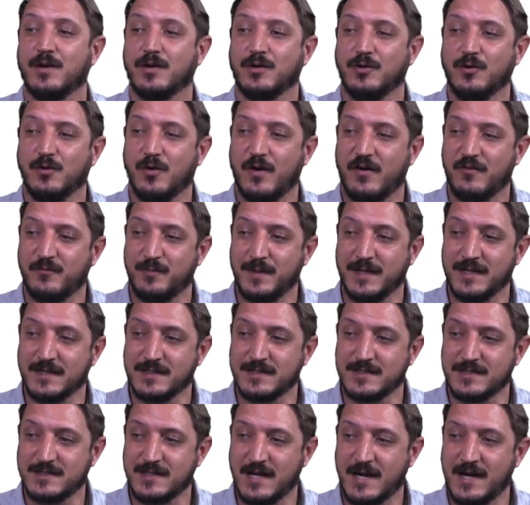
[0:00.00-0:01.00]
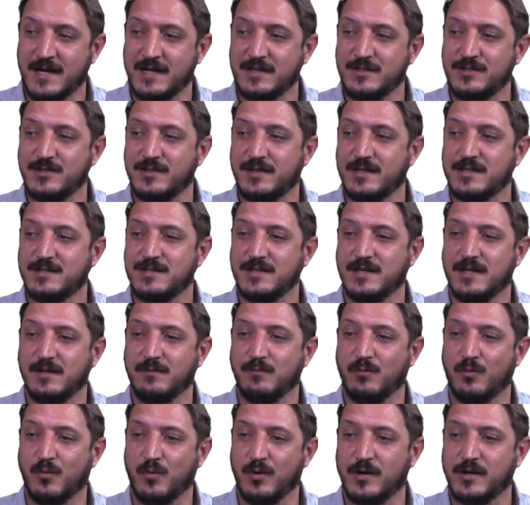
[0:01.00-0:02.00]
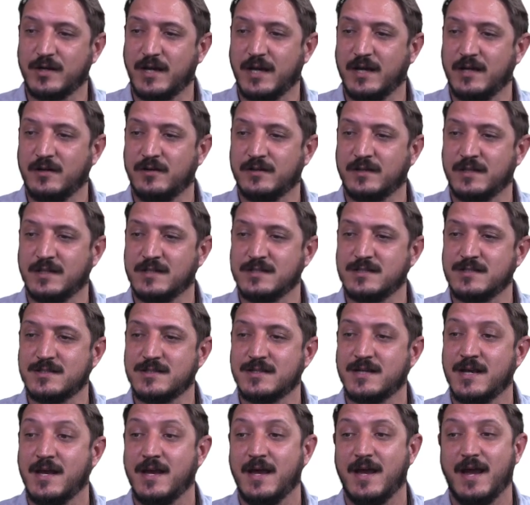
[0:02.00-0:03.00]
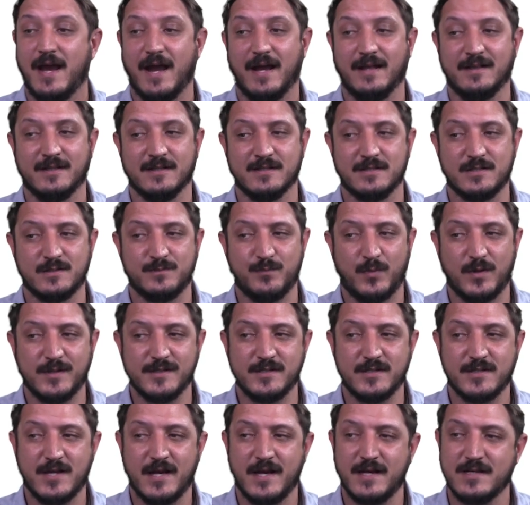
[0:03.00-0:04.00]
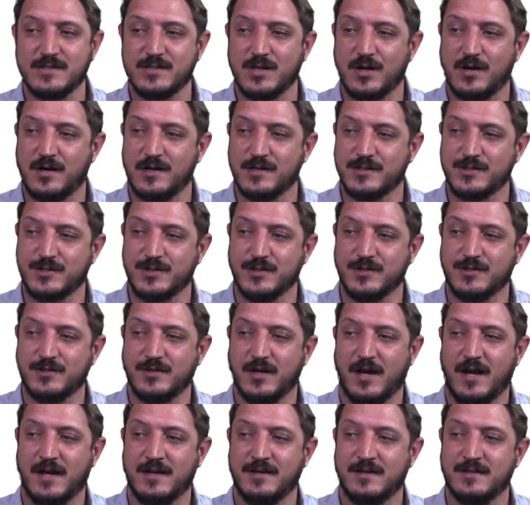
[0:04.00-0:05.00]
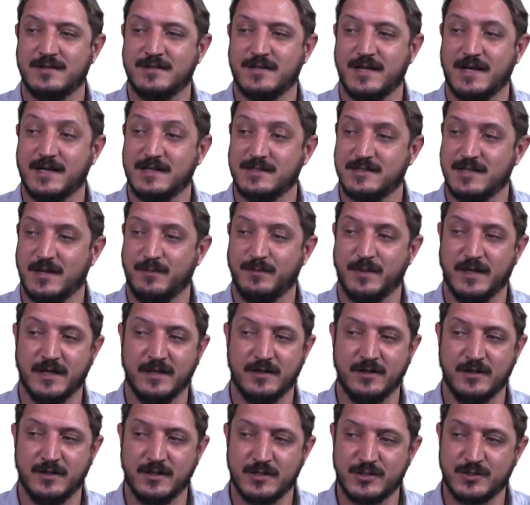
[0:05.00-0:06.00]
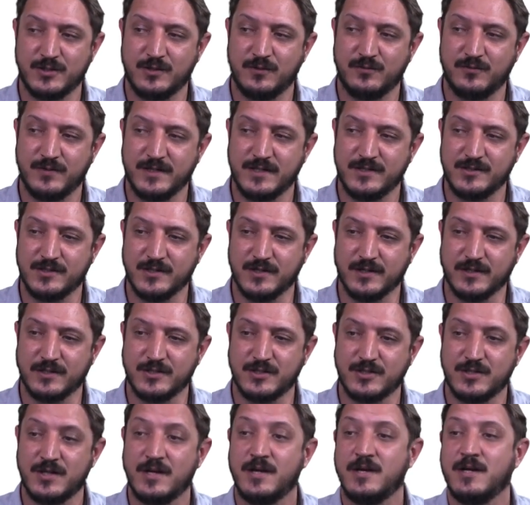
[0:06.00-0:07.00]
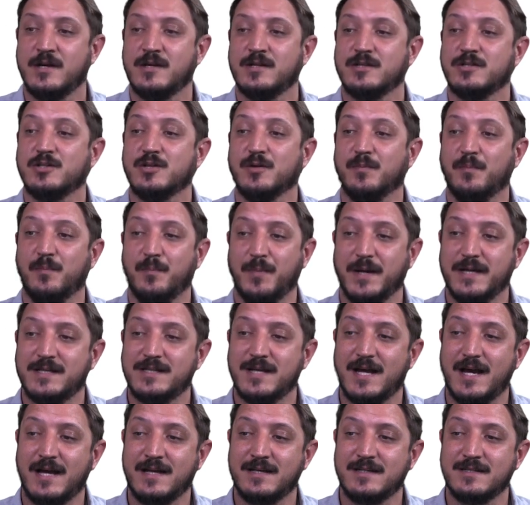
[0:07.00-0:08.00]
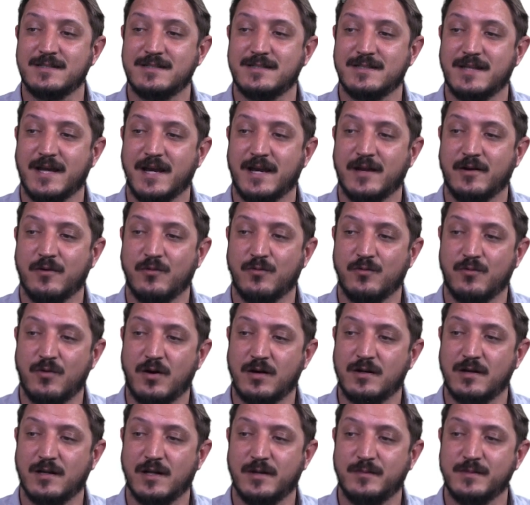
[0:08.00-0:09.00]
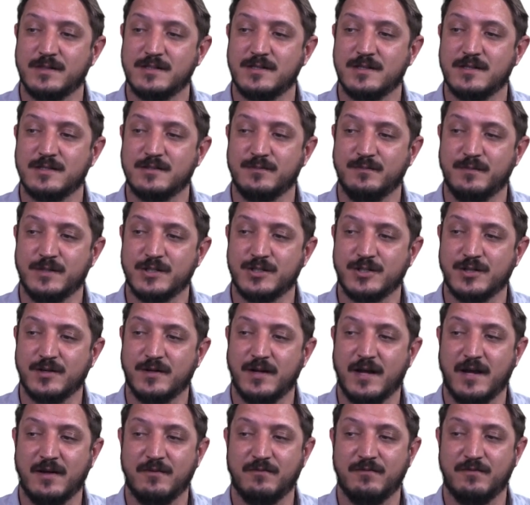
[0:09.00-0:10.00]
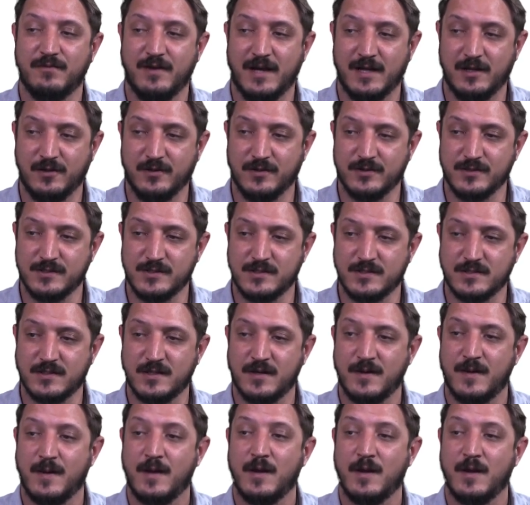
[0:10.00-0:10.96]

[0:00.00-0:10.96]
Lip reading: You have been assigned to the team working on this, and the sponsor has asked you to undertake some initial research to better understand Rock Limited's mission and values.